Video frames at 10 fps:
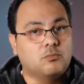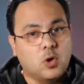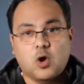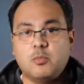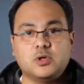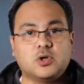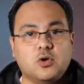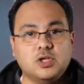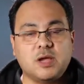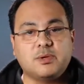Almost
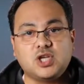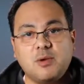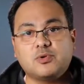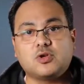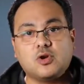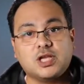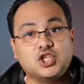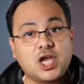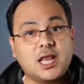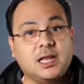all German Shepherds are going to
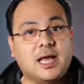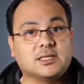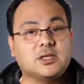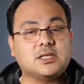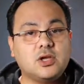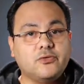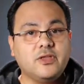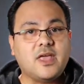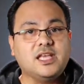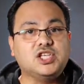shed a lot. So that's something
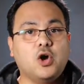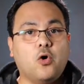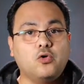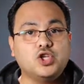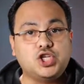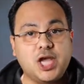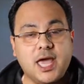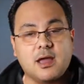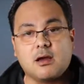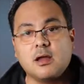they all
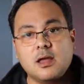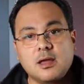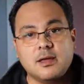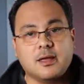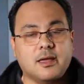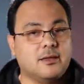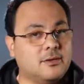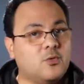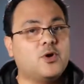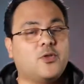share.
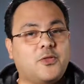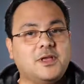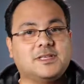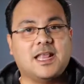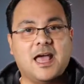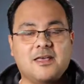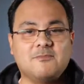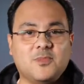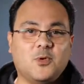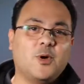And one of the things that
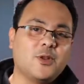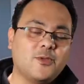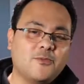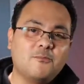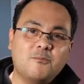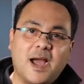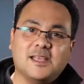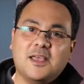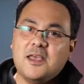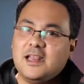one of
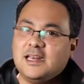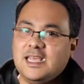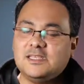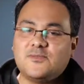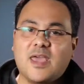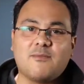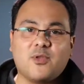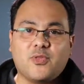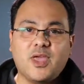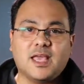my least
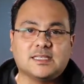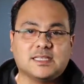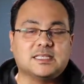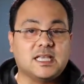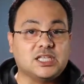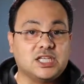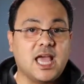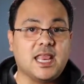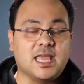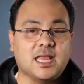favorite things is the
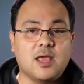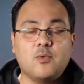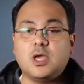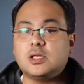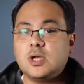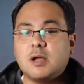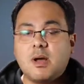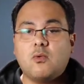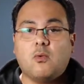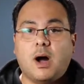shedding. And we're going to talk
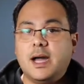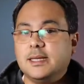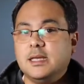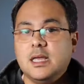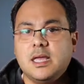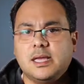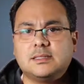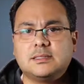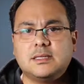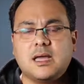about why
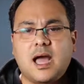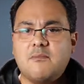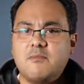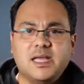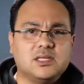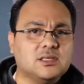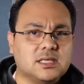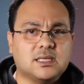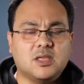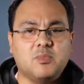it's, I mentioned
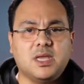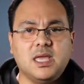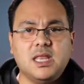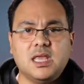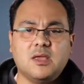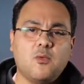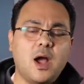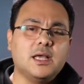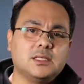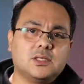this at the beginning,
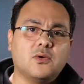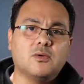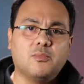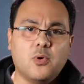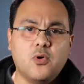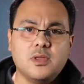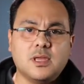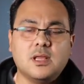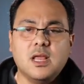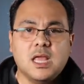why it's so
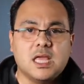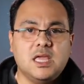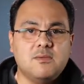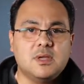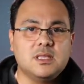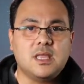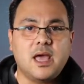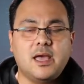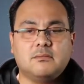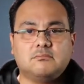important, even
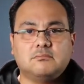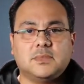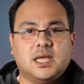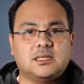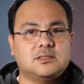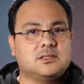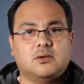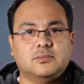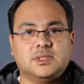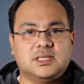that it's
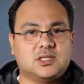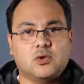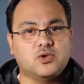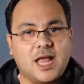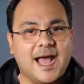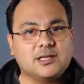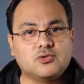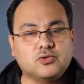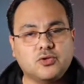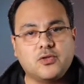so
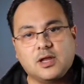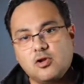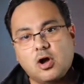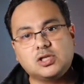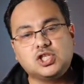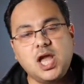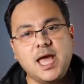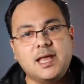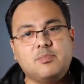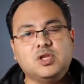natural that the dogs
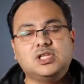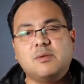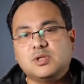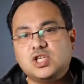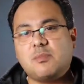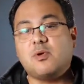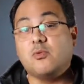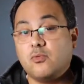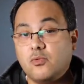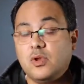shed, but German Shepherd
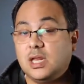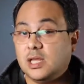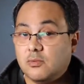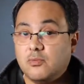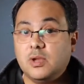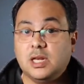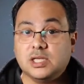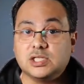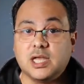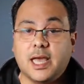really, really
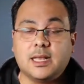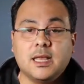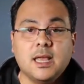shed.